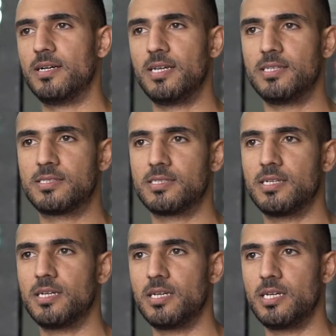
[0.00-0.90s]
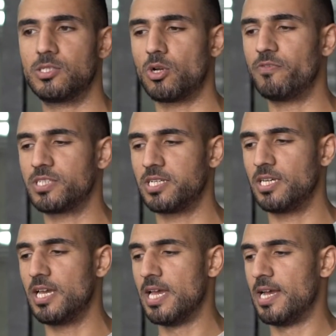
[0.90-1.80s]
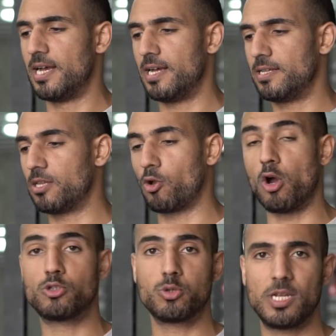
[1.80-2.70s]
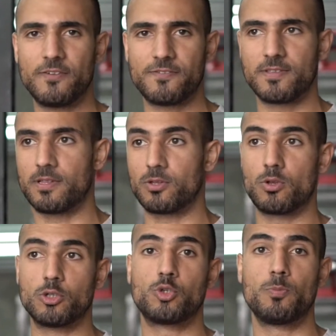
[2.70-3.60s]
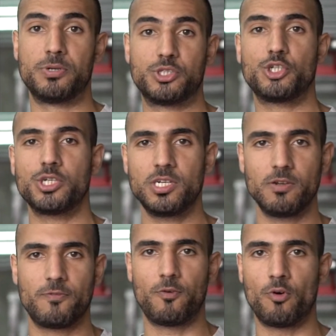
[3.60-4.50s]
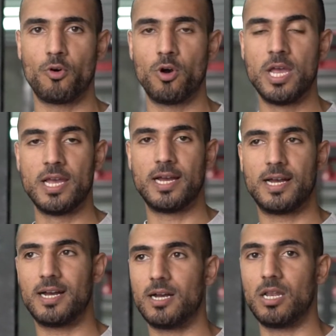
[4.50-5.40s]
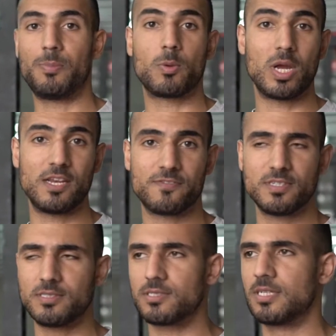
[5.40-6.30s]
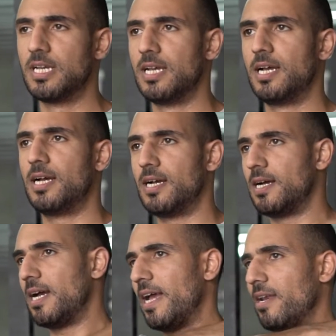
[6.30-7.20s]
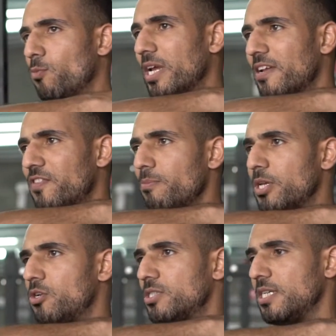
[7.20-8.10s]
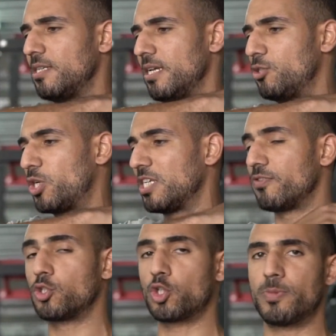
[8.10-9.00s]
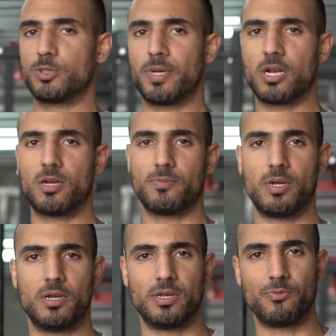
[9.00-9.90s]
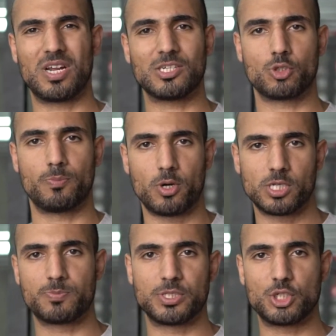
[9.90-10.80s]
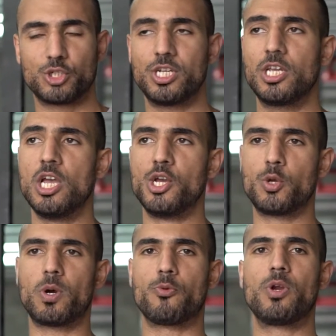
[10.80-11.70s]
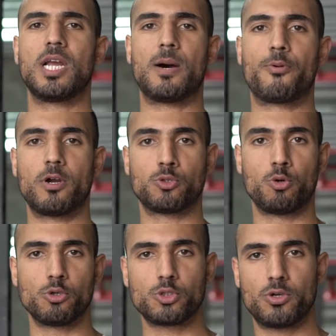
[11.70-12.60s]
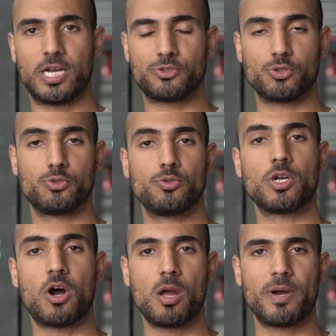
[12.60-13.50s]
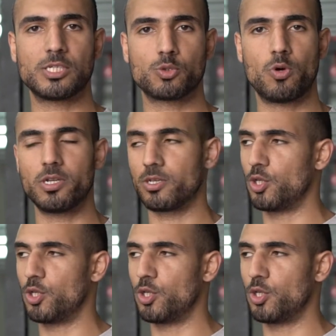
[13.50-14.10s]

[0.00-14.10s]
It's obviously the go-to lift, the go-to positioning for Olympic weightlifters. And weightlifting, because it transfers so much better in regards to the body's positioning. You want a really upright torso as you do the high bar squat.